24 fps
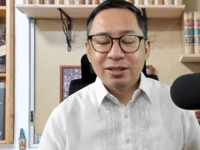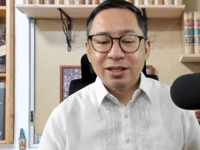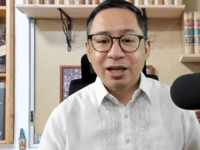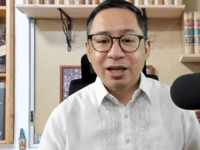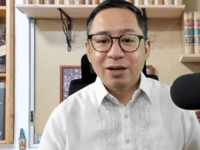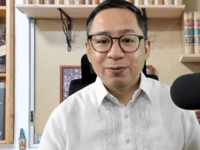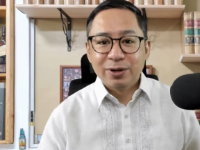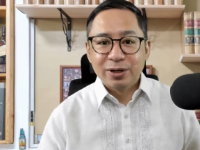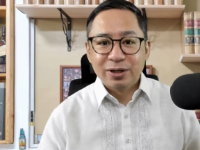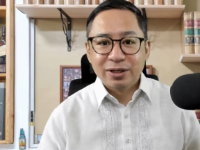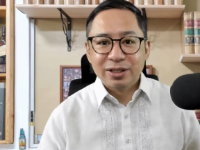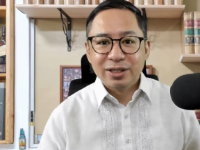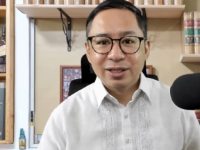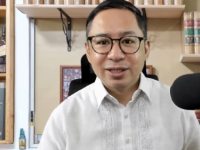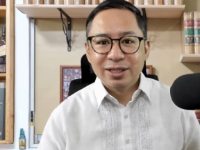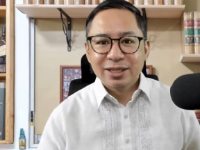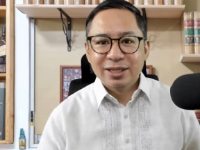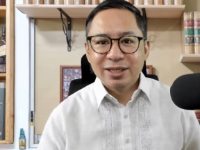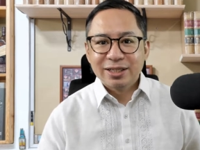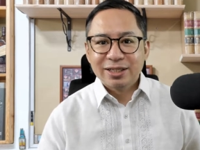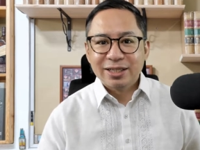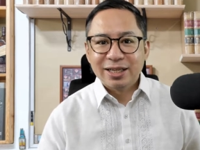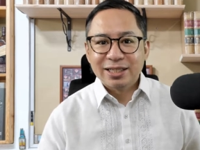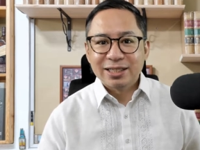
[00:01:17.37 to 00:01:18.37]
They averred
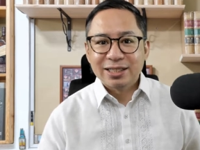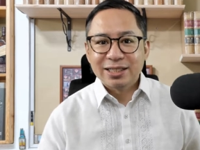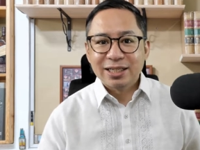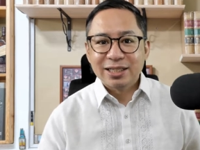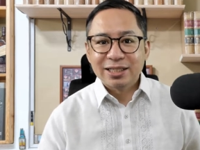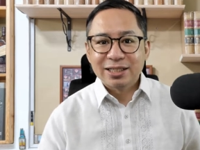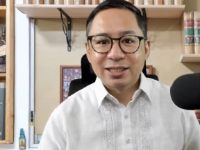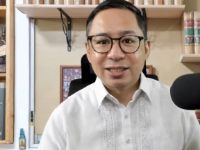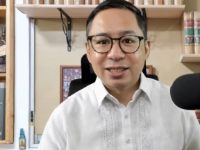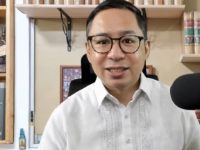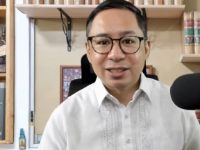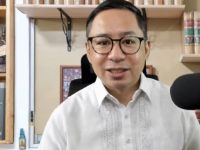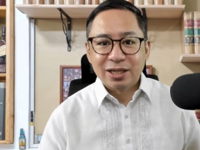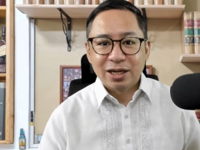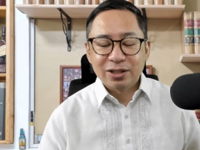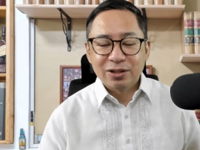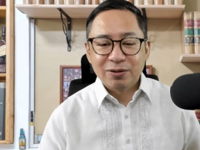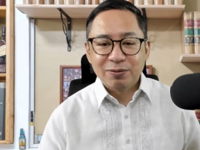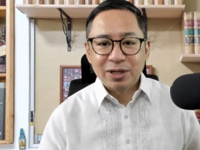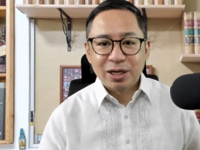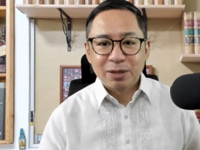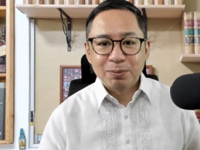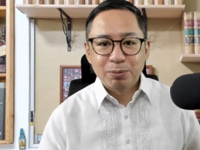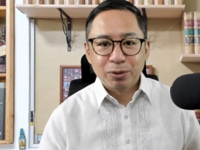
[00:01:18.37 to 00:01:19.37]
that since the
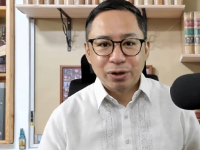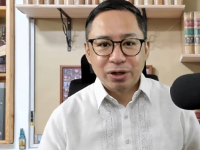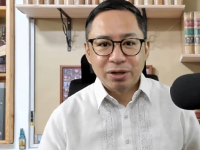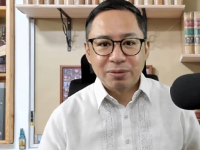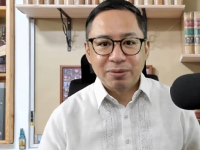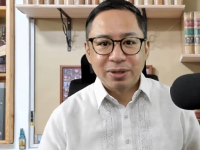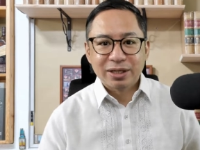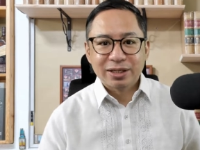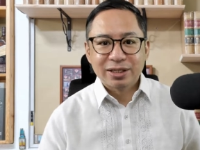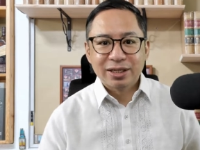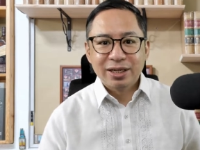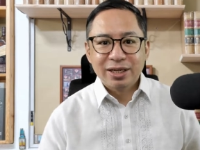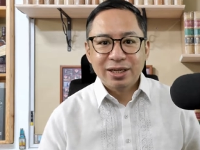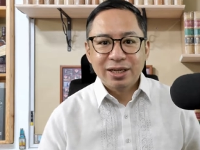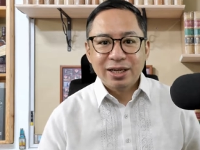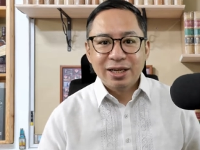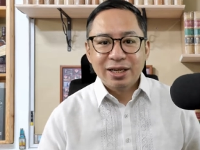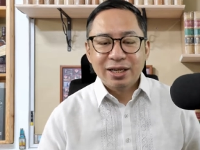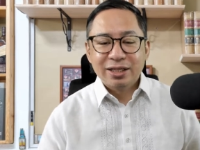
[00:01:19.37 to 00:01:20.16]
start of their employment,